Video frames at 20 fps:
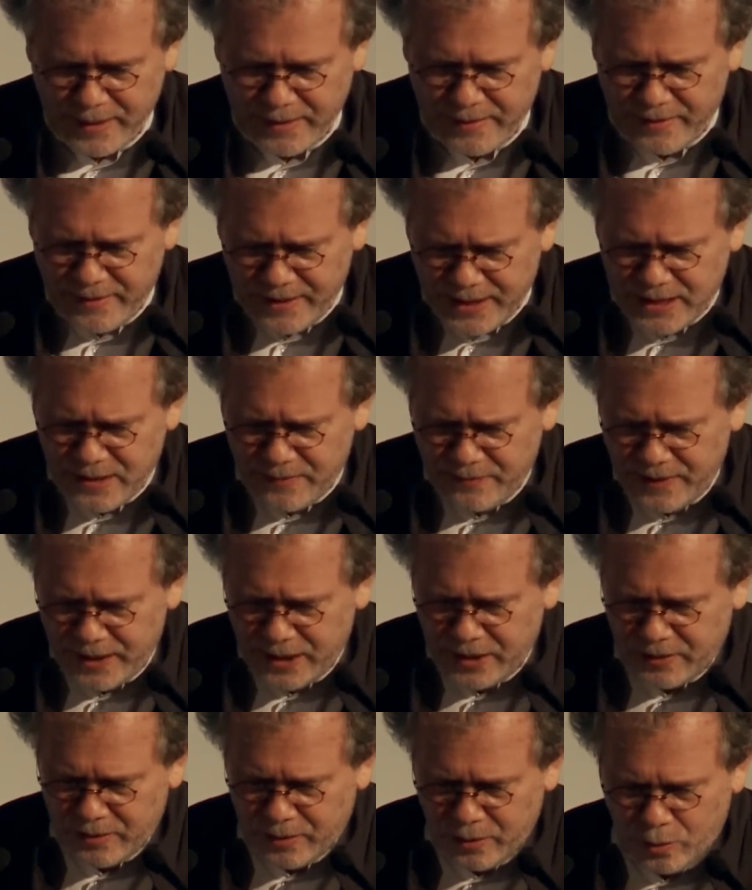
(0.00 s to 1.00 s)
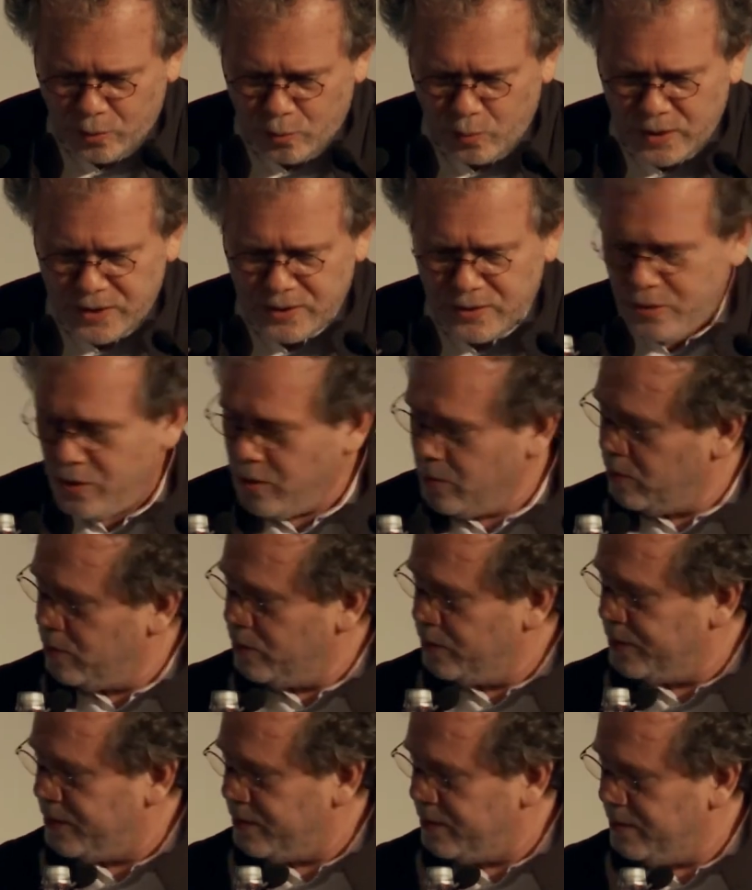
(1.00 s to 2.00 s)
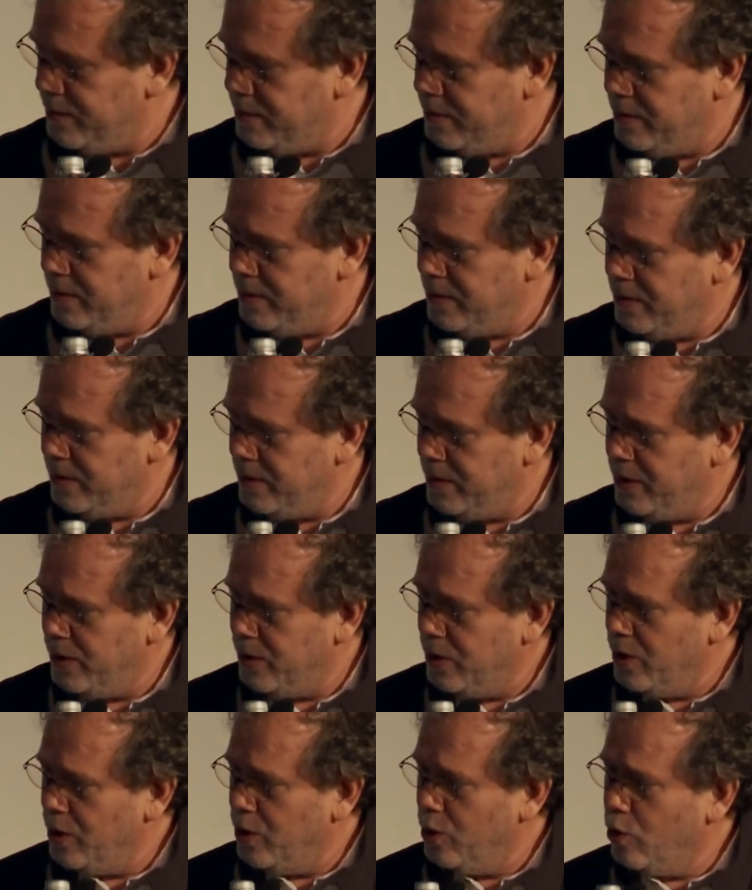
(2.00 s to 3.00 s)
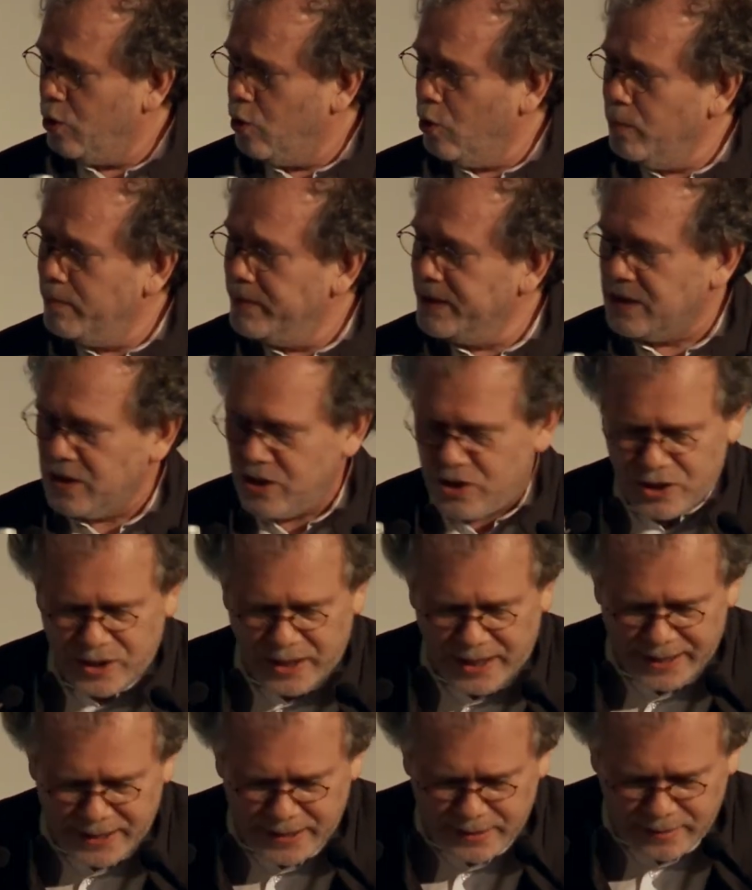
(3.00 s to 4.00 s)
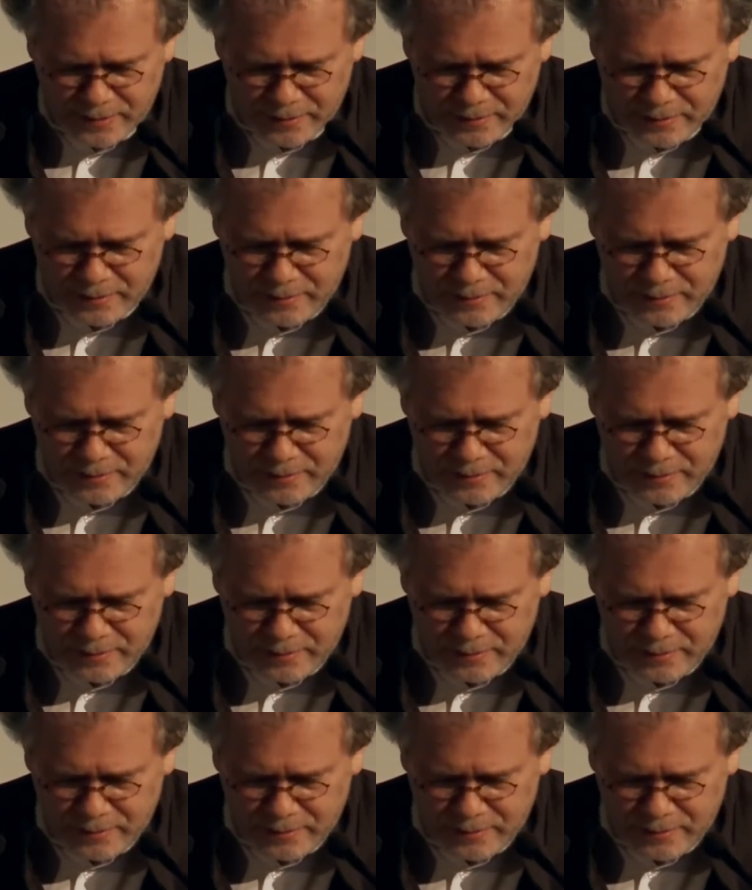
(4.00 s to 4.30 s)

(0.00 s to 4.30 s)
This figure was called Rubinstein.